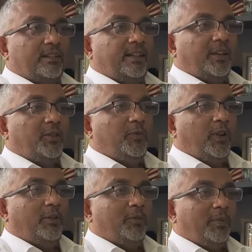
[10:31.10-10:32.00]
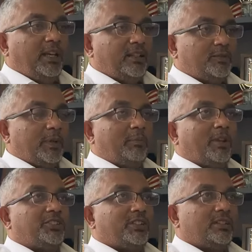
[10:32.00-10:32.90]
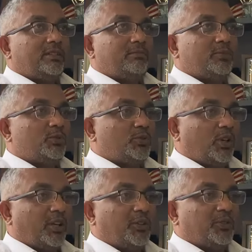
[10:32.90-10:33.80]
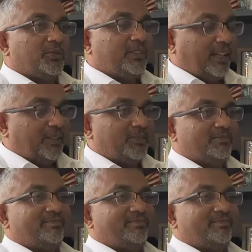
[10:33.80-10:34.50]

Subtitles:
Thank you for having me. It's been a pleasure to talking to you. Thank you.